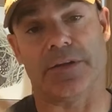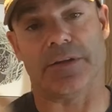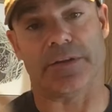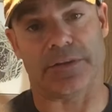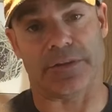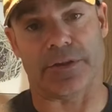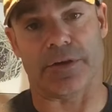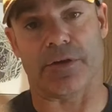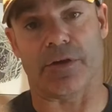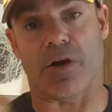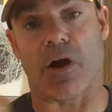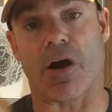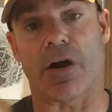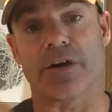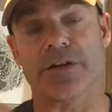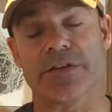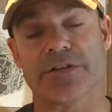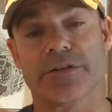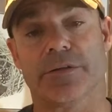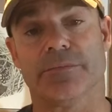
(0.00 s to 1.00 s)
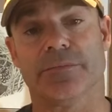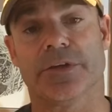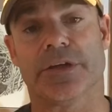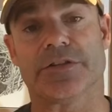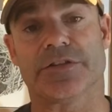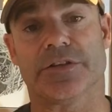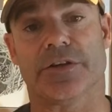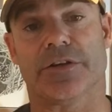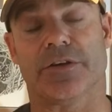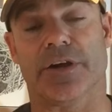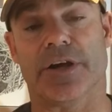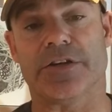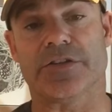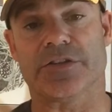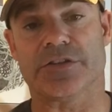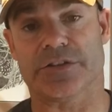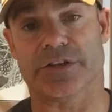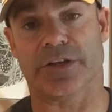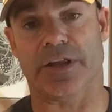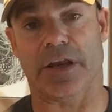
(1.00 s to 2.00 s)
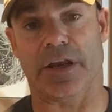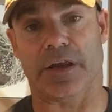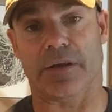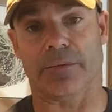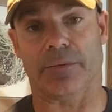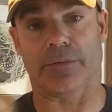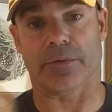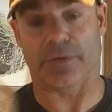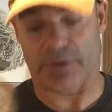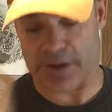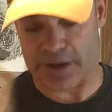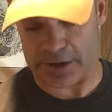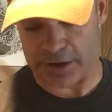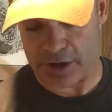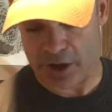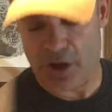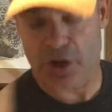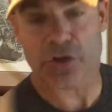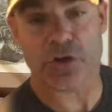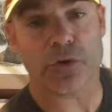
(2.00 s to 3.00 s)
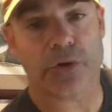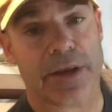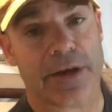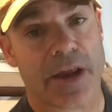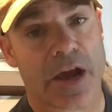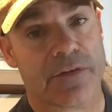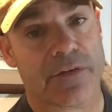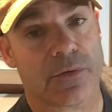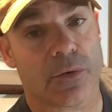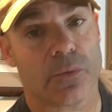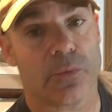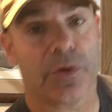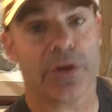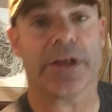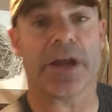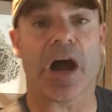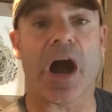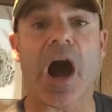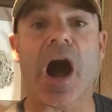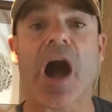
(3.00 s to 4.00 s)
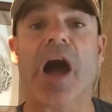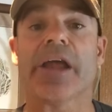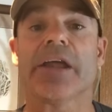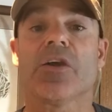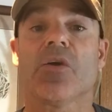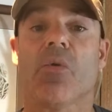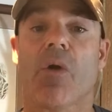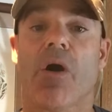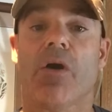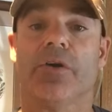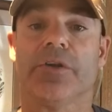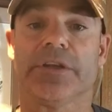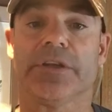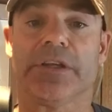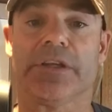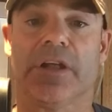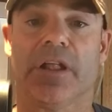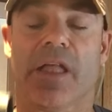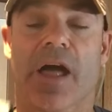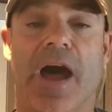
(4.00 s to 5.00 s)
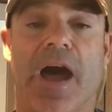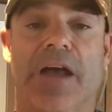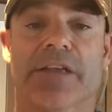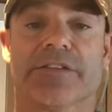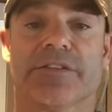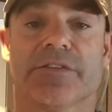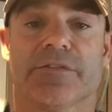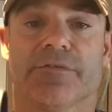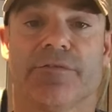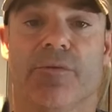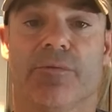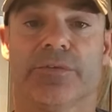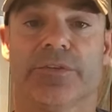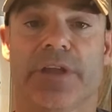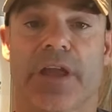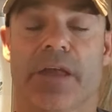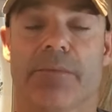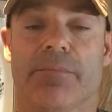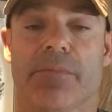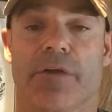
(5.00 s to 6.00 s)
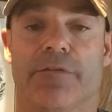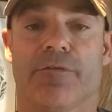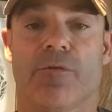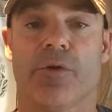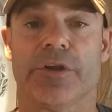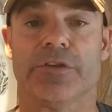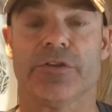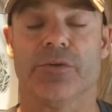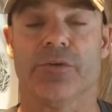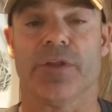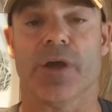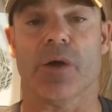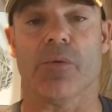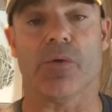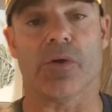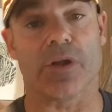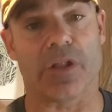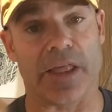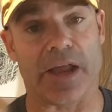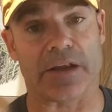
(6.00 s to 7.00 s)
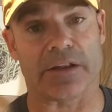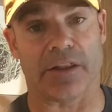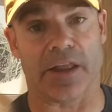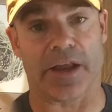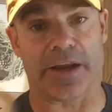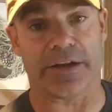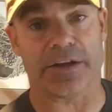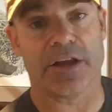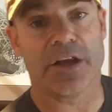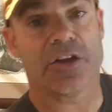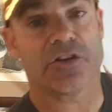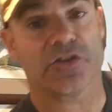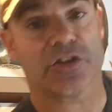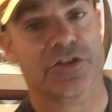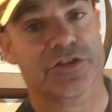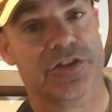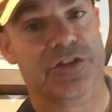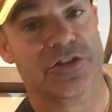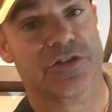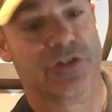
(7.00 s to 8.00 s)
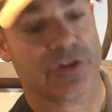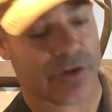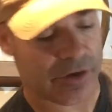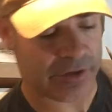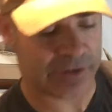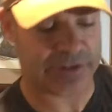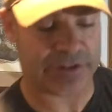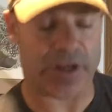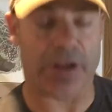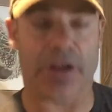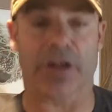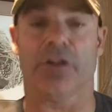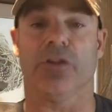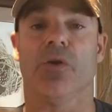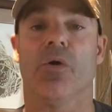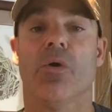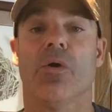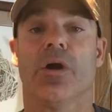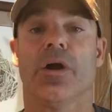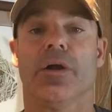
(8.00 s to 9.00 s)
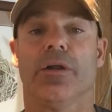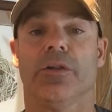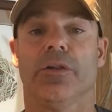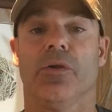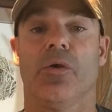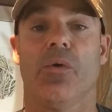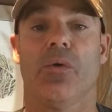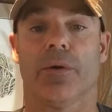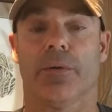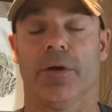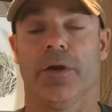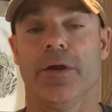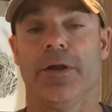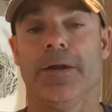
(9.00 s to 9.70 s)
there are some considerations to take in, like you can have a really high quality glass 10 by 42 that will collect light just as good as, say, a lower